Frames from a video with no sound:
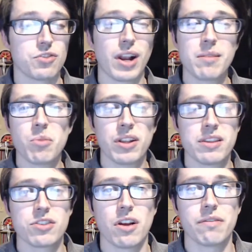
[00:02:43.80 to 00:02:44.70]
Dragon
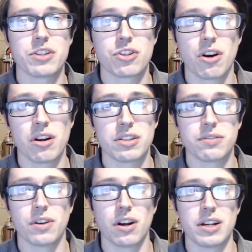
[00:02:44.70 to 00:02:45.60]
Breath is off the chart
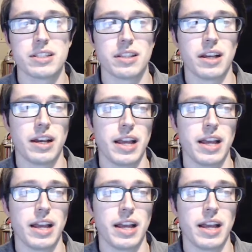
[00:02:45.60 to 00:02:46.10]
as far as